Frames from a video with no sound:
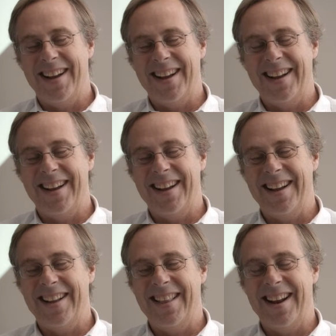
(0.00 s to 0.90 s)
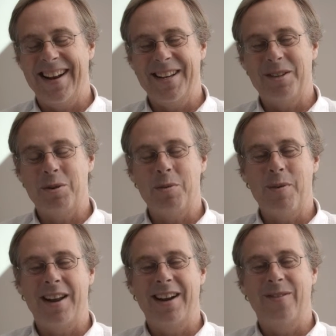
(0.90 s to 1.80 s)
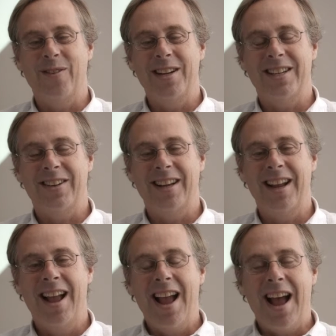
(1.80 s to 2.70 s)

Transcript: that I just was reminded of recently.